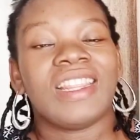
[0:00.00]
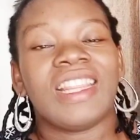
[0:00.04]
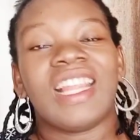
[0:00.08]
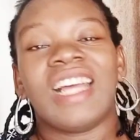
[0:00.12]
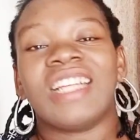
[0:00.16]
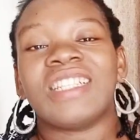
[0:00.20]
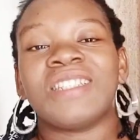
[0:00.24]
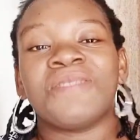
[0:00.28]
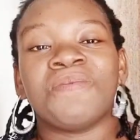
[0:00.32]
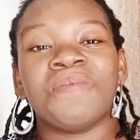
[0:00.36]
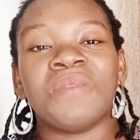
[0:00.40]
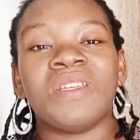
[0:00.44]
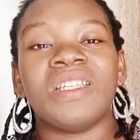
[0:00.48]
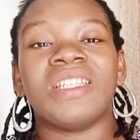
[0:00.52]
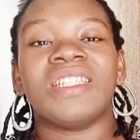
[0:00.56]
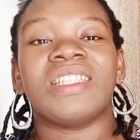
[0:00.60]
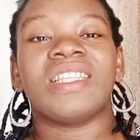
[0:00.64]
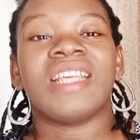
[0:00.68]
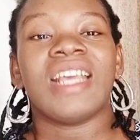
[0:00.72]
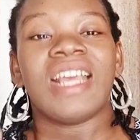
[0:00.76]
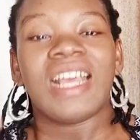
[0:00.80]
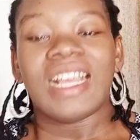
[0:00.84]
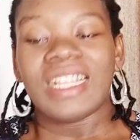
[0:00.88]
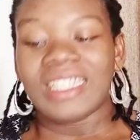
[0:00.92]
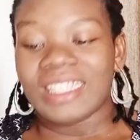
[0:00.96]
That
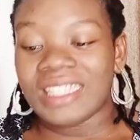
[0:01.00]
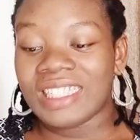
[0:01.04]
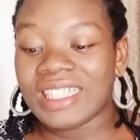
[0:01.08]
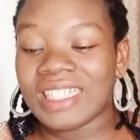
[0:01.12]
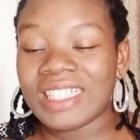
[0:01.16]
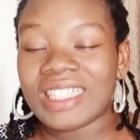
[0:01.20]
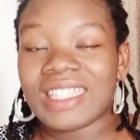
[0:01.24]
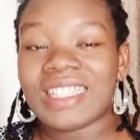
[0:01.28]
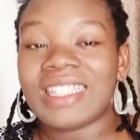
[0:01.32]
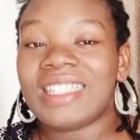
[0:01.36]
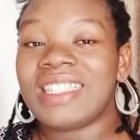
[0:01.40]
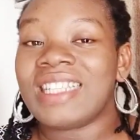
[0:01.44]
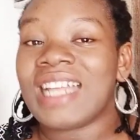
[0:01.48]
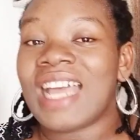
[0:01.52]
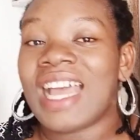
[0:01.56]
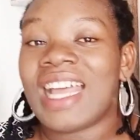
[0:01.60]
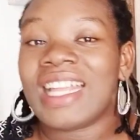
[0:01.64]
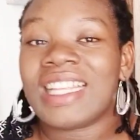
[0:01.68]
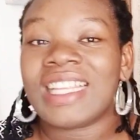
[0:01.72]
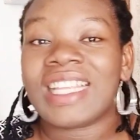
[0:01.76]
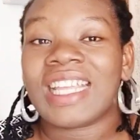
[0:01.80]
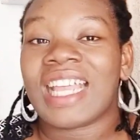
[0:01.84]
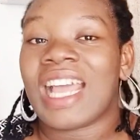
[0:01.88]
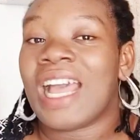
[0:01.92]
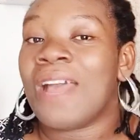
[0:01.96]
means this
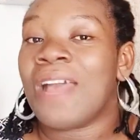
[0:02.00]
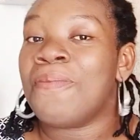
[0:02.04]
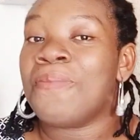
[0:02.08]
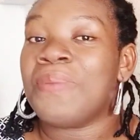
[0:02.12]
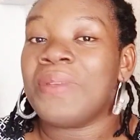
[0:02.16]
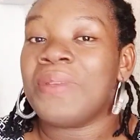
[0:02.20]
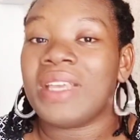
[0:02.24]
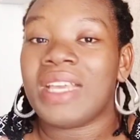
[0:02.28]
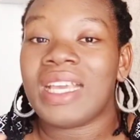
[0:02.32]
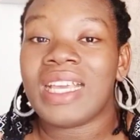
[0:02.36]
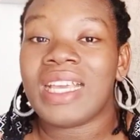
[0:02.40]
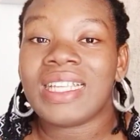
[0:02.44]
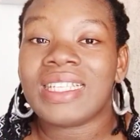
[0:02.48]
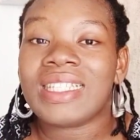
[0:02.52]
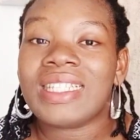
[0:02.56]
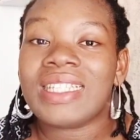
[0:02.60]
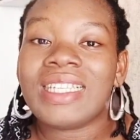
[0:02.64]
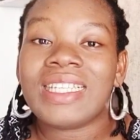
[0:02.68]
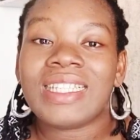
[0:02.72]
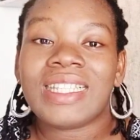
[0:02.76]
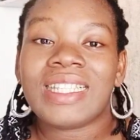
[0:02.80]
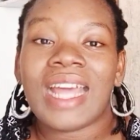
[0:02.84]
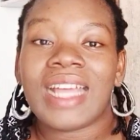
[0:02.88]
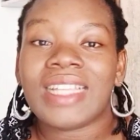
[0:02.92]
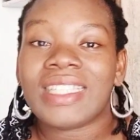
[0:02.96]
nan can be
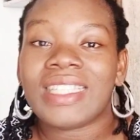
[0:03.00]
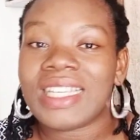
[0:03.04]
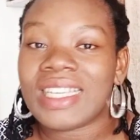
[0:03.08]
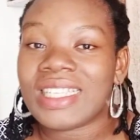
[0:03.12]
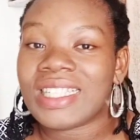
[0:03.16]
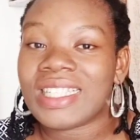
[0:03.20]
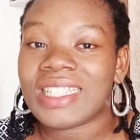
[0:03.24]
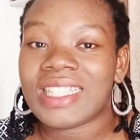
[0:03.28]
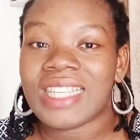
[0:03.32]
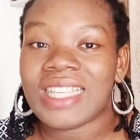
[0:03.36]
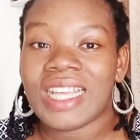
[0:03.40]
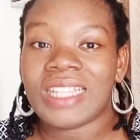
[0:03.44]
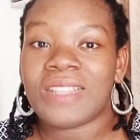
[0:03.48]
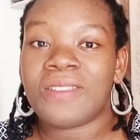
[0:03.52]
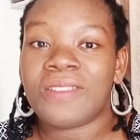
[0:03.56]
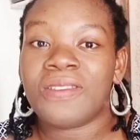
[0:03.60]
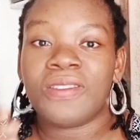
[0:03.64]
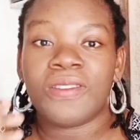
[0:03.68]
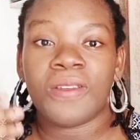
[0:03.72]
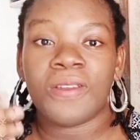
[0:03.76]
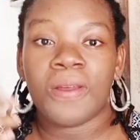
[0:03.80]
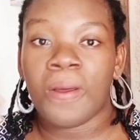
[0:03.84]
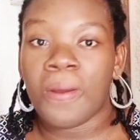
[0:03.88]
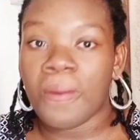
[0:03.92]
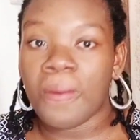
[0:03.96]
easily digested
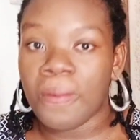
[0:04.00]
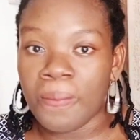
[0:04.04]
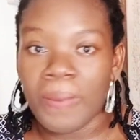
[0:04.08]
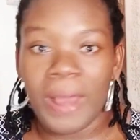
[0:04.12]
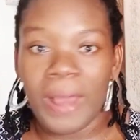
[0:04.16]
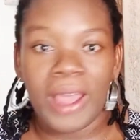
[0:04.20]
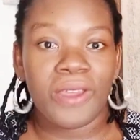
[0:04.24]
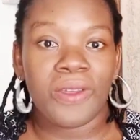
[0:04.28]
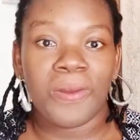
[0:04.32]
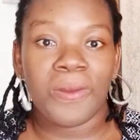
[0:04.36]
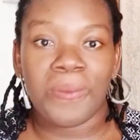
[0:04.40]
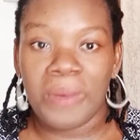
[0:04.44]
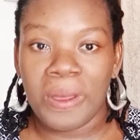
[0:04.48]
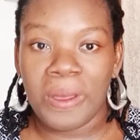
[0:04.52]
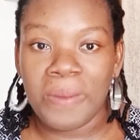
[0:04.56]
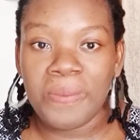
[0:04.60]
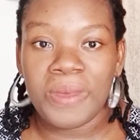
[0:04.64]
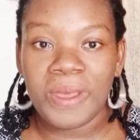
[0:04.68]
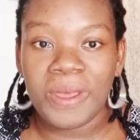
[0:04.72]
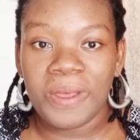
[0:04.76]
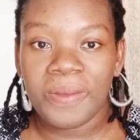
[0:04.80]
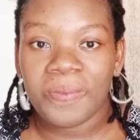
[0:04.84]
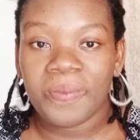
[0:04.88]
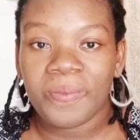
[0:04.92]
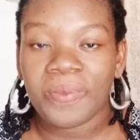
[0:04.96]
by your
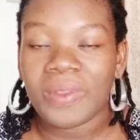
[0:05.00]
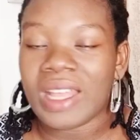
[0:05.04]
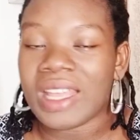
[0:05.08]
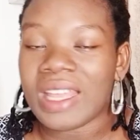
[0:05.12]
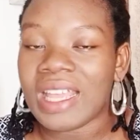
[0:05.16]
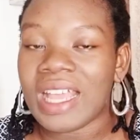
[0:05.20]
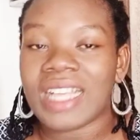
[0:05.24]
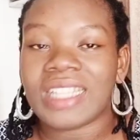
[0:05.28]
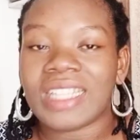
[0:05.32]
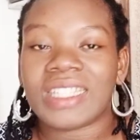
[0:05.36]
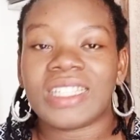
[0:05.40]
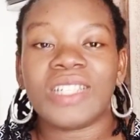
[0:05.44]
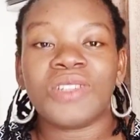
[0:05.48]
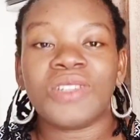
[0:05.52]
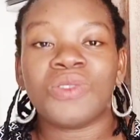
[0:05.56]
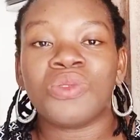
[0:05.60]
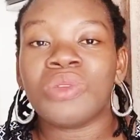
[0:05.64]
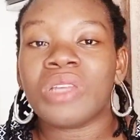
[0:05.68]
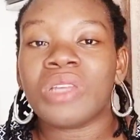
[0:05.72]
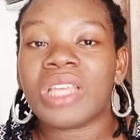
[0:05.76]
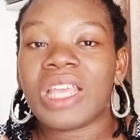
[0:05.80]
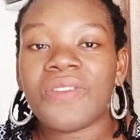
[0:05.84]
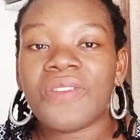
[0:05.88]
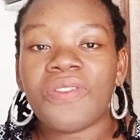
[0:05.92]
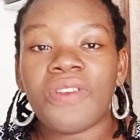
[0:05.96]
baby. Yes, it
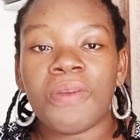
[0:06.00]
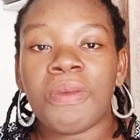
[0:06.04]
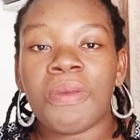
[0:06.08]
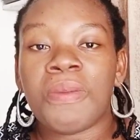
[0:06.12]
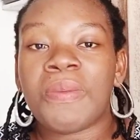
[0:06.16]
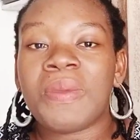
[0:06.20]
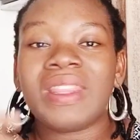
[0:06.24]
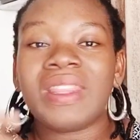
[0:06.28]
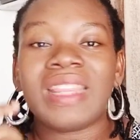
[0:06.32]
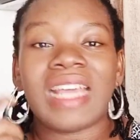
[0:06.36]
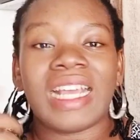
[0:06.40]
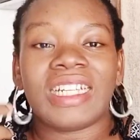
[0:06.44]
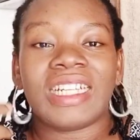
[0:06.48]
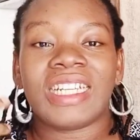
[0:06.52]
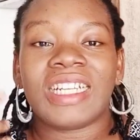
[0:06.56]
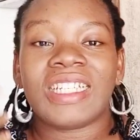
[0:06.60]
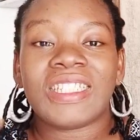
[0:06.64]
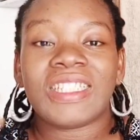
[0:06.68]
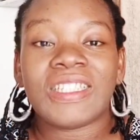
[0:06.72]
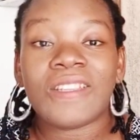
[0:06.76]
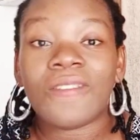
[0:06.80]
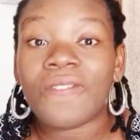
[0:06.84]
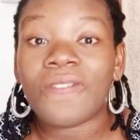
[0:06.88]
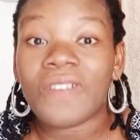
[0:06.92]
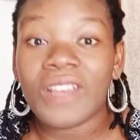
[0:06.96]
won't give your baby
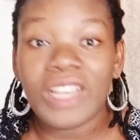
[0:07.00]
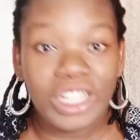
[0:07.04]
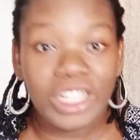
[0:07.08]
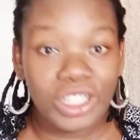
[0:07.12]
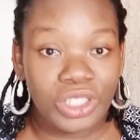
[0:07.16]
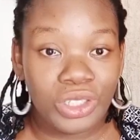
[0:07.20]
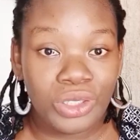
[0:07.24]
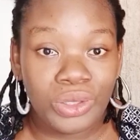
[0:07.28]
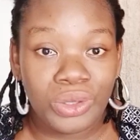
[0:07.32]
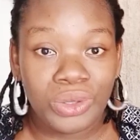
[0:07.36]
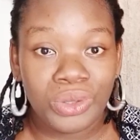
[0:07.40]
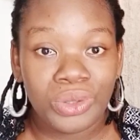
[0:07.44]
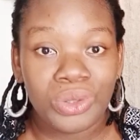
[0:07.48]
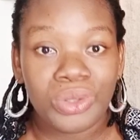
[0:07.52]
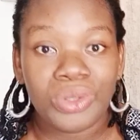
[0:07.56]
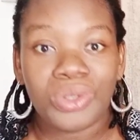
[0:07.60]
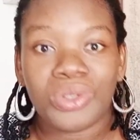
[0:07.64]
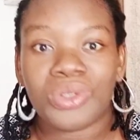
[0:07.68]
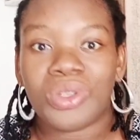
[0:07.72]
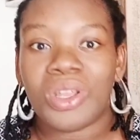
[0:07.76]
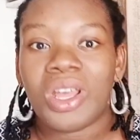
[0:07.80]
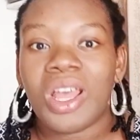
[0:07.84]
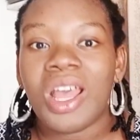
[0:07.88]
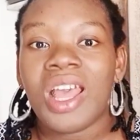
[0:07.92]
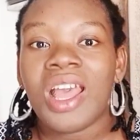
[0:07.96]
digestive
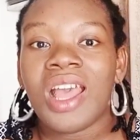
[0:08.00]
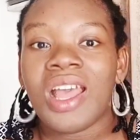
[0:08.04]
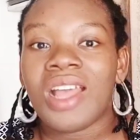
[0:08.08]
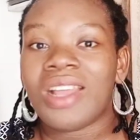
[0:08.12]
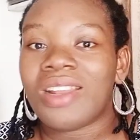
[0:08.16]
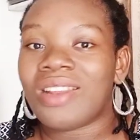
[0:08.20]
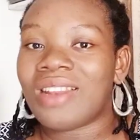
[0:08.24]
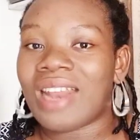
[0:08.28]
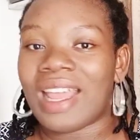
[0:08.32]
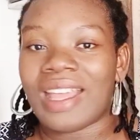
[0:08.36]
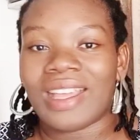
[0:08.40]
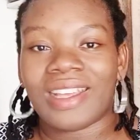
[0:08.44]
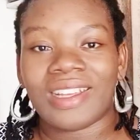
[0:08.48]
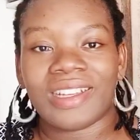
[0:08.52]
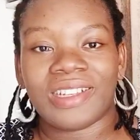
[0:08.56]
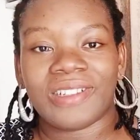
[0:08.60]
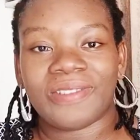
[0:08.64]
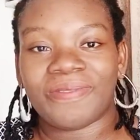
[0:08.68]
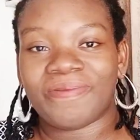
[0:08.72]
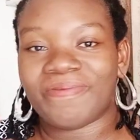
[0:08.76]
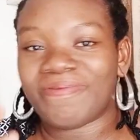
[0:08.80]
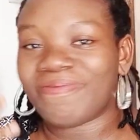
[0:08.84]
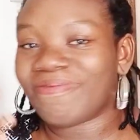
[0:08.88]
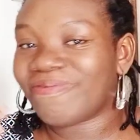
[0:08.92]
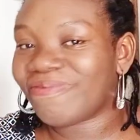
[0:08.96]
issues. Like,
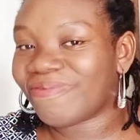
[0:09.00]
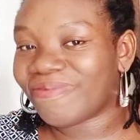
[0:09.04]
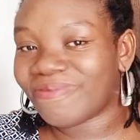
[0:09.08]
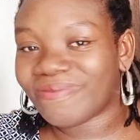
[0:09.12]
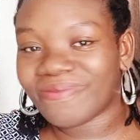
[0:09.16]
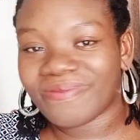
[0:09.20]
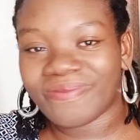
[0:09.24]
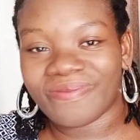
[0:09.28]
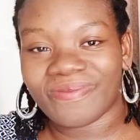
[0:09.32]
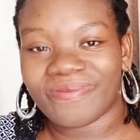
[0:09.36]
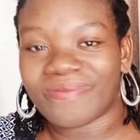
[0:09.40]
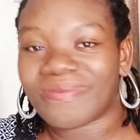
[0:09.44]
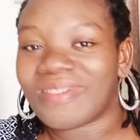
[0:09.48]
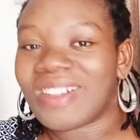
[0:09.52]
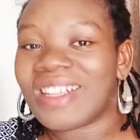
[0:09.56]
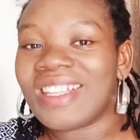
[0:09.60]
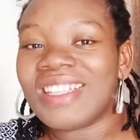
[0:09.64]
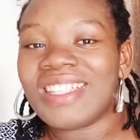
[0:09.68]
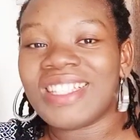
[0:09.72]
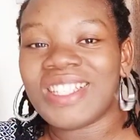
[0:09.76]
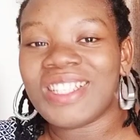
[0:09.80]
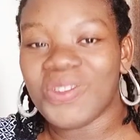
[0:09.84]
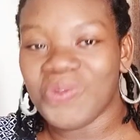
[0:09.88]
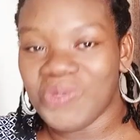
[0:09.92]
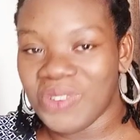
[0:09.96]

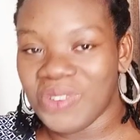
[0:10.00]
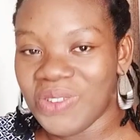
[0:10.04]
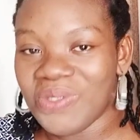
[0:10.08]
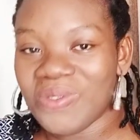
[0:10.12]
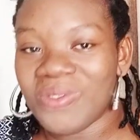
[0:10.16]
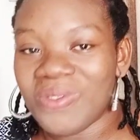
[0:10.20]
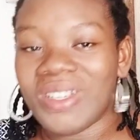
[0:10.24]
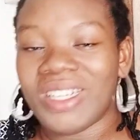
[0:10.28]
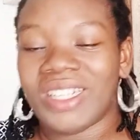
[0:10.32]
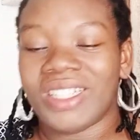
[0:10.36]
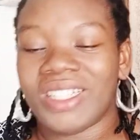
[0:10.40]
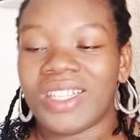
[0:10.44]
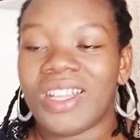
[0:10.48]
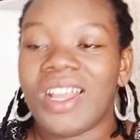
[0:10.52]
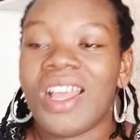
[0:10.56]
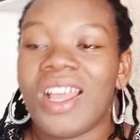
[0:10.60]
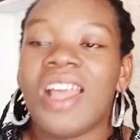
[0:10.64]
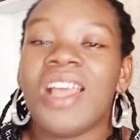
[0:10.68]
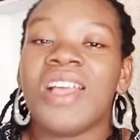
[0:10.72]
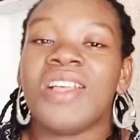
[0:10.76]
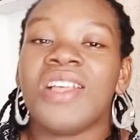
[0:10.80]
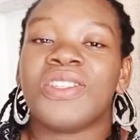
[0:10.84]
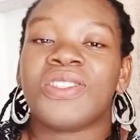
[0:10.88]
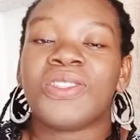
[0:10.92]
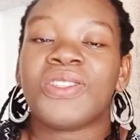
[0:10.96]
it's a win-win.
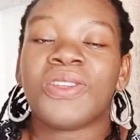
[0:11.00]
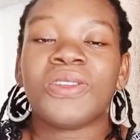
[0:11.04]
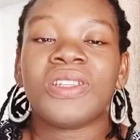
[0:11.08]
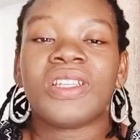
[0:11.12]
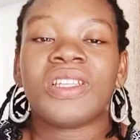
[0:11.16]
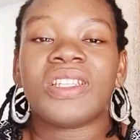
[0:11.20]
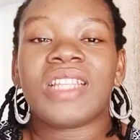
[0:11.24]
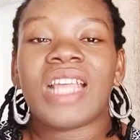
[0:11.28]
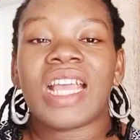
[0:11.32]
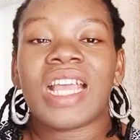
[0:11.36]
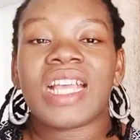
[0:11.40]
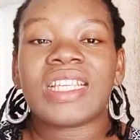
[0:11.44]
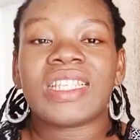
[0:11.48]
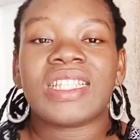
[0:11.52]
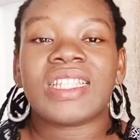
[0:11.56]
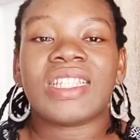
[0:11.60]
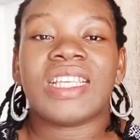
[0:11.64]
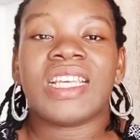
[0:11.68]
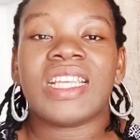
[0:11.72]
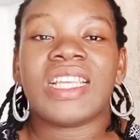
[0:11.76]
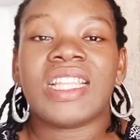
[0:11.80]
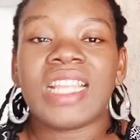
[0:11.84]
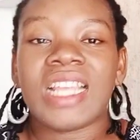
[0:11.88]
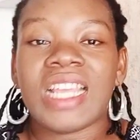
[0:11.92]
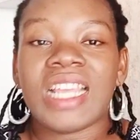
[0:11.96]
So the next
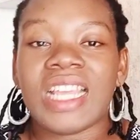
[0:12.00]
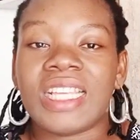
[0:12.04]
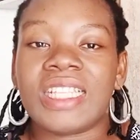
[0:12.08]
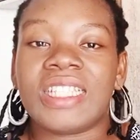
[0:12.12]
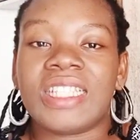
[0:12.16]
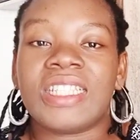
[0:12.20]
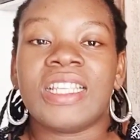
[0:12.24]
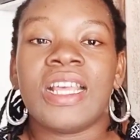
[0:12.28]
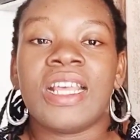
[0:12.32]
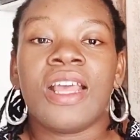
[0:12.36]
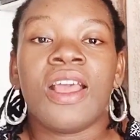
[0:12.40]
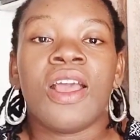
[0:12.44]
thing is,